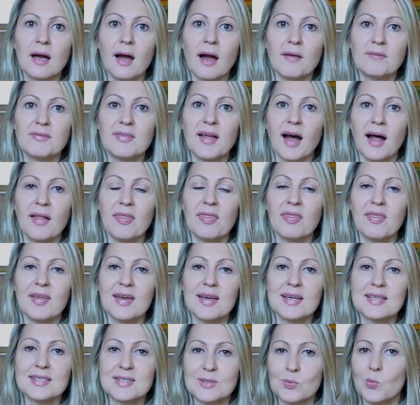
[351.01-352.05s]
I've done
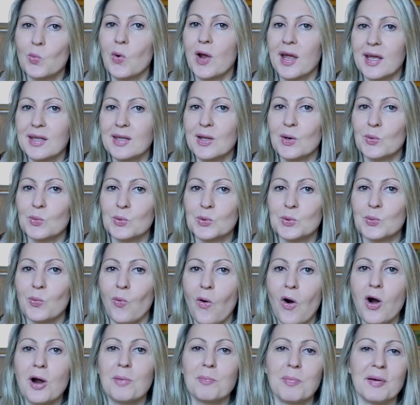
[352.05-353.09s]
this where they would
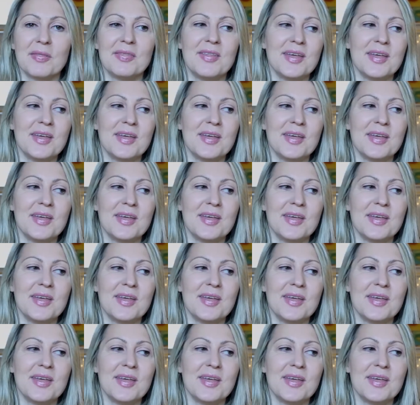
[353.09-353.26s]
walk,